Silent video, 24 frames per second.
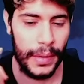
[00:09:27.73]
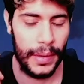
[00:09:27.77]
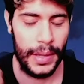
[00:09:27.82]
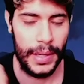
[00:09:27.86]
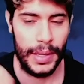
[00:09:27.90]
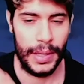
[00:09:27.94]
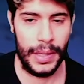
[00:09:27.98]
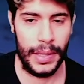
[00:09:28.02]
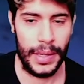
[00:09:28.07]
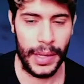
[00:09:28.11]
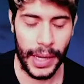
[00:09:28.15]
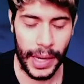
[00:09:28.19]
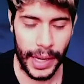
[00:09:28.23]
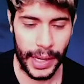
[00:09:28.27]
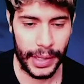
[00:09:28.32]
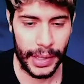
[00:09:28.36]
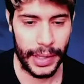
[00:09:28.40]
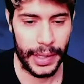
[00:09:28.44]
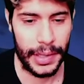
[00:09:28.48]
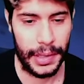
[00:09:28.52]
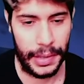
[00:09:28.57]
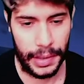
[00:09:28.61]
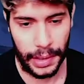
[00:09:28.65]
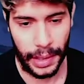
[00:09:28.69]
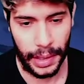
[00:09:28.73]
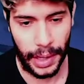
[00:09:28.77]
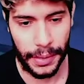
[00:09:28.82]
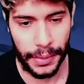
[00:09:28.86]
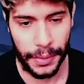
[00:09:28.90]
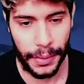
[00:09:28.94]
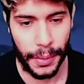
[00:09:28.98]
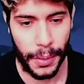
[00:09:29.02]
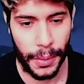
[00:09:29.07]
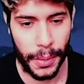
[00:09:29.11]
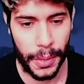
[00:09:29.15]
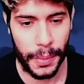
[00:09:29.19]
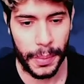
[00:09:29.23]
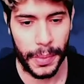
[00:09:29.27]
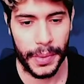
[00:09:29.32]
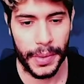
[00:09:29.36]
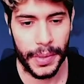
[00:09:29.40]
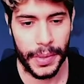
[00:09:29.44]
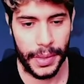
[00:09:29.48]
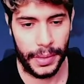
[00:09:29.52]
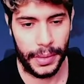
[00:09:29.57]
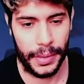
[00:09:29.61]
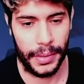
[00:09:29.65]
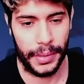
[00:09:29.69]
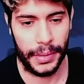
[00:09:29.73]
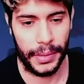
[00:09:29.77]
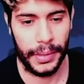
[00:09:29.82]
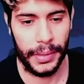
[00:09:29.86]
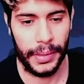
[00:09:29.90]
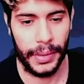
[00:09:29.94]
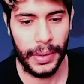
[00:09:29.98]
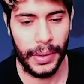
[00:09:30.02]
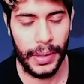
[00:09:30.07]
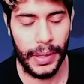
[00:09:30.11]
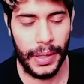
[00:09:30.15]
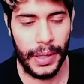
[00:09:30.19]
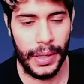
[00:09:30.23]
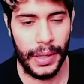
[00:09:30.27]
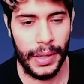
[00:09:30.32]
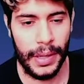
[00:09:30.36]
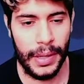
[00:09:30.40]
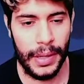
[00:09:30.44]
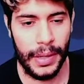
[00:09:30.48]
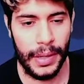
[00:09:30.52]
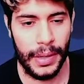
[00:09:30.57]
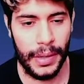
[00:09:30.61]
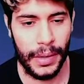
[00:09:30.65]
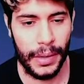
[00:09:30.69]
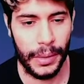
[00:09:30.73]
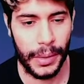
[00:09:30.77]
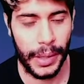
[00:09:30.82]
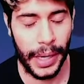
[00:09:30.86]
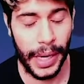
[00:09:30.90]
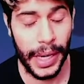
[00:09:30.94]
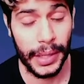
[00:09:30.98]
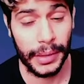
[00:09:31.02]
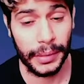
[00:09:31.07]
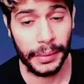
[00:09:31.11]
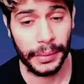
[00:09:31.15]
Yeah, and it's Life Orb, so... okay.